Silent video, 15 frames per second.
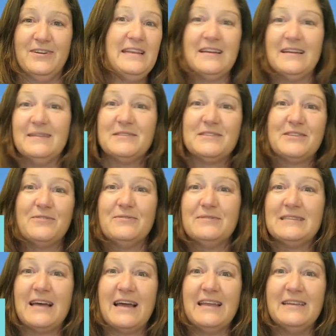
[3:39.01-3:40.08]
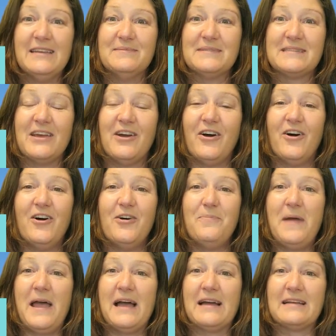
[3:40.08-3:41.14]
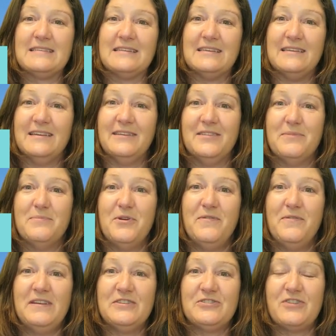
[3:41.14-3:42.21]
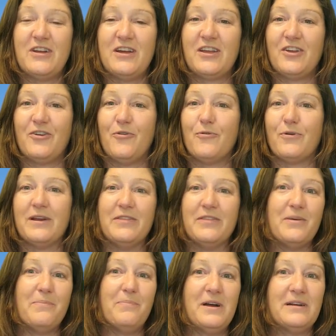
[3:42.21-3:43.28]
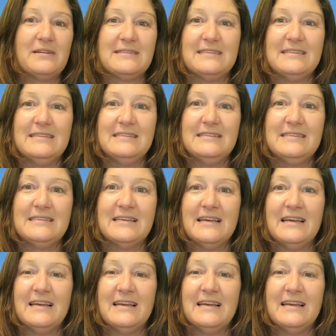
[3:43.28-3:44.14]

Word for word: Many times those items get all packed in the moving truck or in the boxes,